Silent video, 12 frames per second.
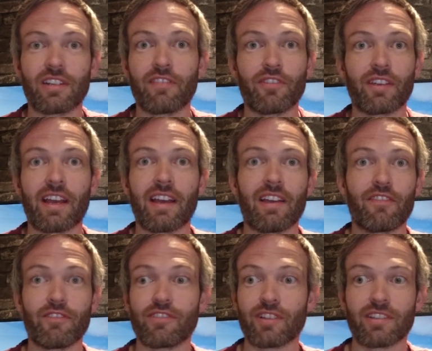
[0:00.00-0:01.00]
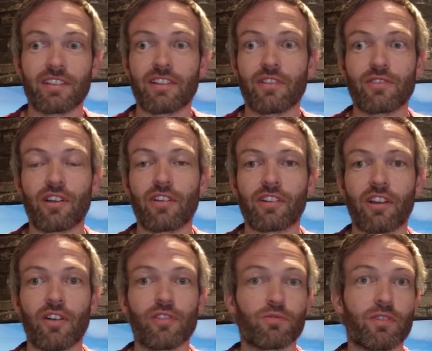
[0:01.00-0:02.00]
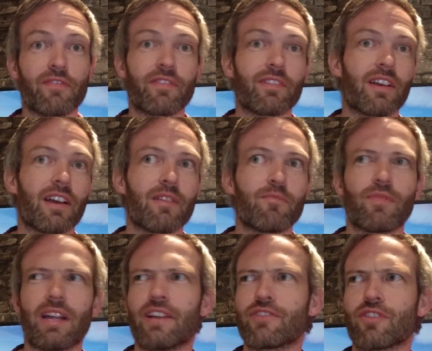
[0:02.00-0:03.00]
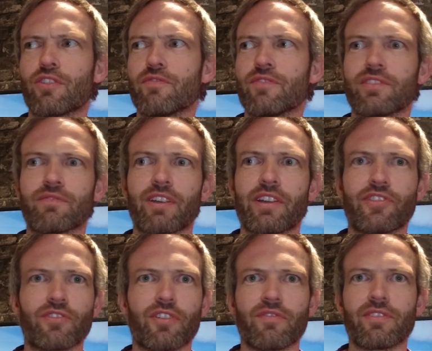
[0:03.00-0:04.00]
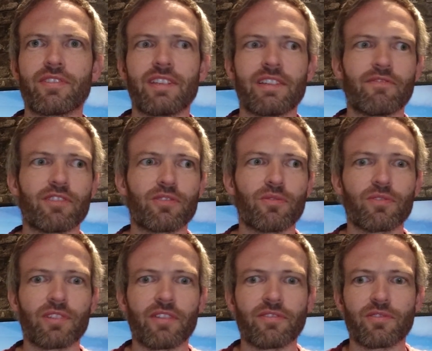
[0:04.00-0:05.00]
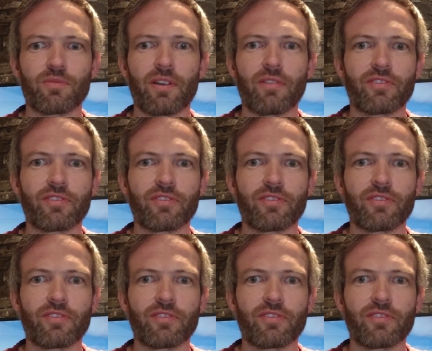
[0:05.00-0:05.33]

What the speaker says: If you're interested in those kind of cars, or even Land Rovers and Range Rovers, he restores those as well.